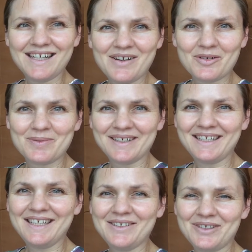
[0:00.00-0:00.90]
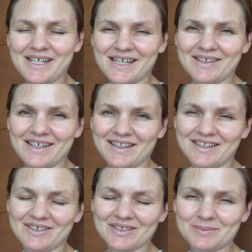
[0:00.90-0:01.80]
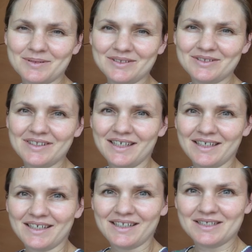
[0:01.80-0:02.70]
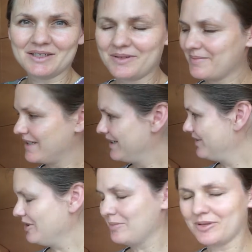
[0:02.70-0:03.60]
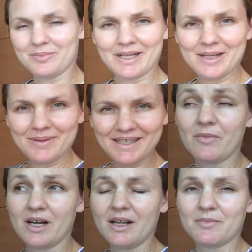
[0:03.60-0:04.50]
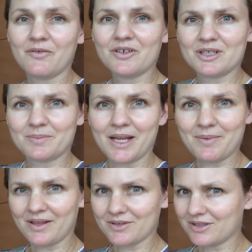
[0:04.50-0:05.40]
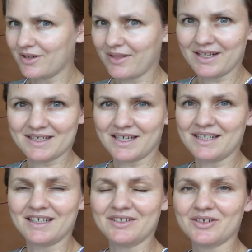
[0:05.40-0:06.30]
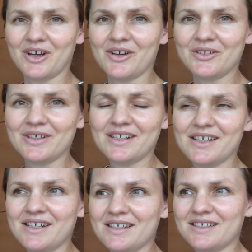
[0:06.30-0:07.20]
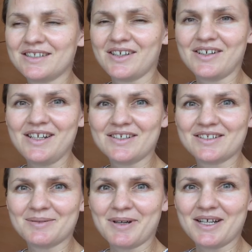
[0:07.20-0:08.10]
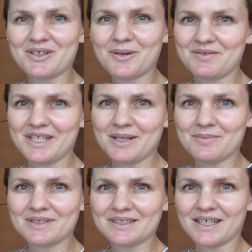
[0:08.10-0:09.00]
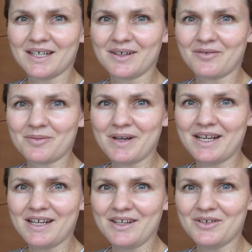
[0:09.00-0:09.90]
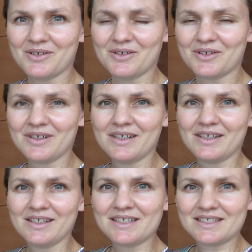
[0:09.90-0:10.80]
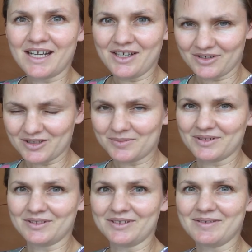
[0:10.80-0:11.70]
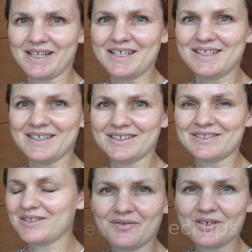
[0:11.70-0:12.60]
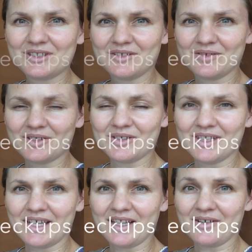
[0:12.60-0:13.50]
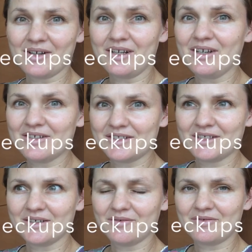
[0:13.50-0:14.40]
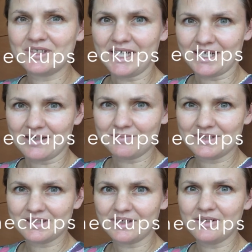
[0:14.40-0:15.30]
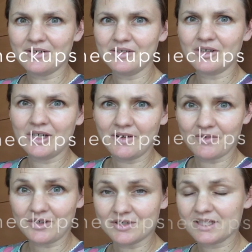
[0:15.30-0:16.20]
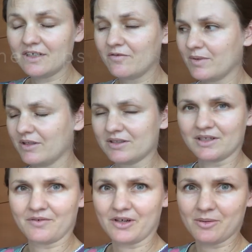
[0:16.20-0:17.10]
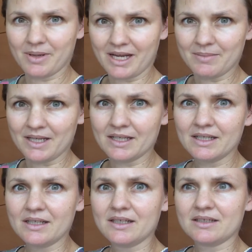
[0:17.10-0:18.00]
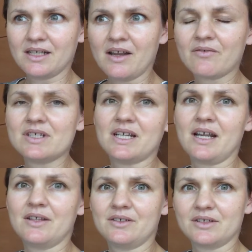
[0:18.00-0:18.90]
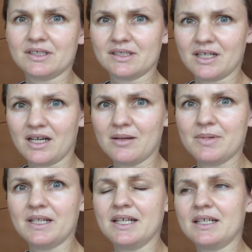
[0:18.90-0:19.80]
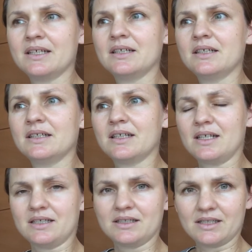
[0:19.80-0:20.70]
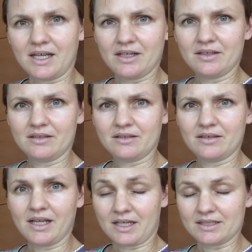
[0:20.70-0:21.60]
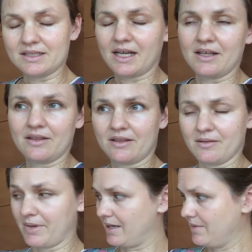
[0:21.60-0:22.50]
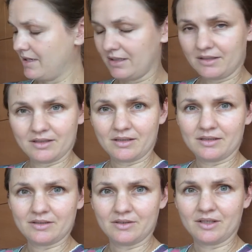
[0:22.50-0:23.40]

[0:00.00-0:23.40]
Hi everybody, here we are at the hospital. This is with my newborn baby. When I had my first baby there was a lot of things that I didn't know. So here's my top tips for making your stay in hospital easier. First of all, there are lots of checkups, so not only for yourself but also for your baby. So every day the nurses come and they actually take the baby to